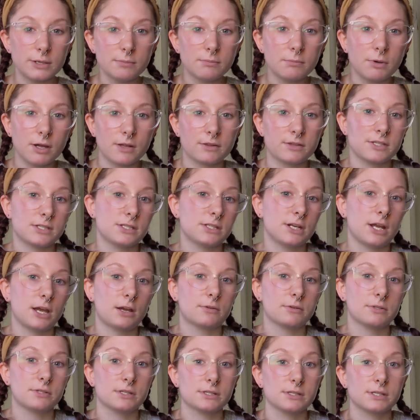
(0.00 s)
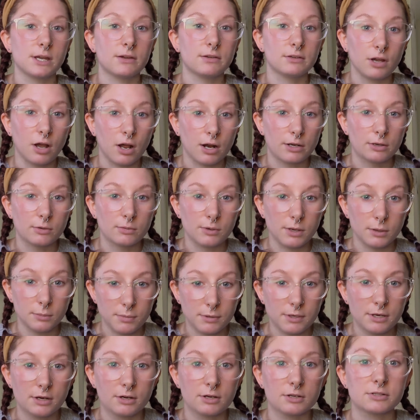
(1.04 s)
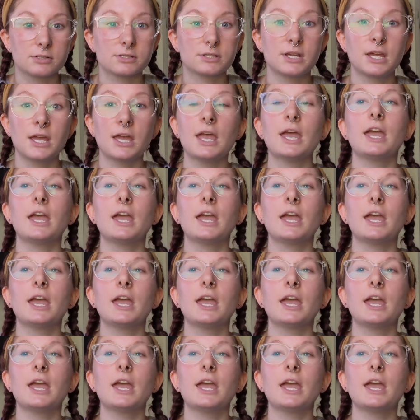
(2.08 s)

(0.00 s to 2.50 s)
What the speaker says: months now since I got it re-pierced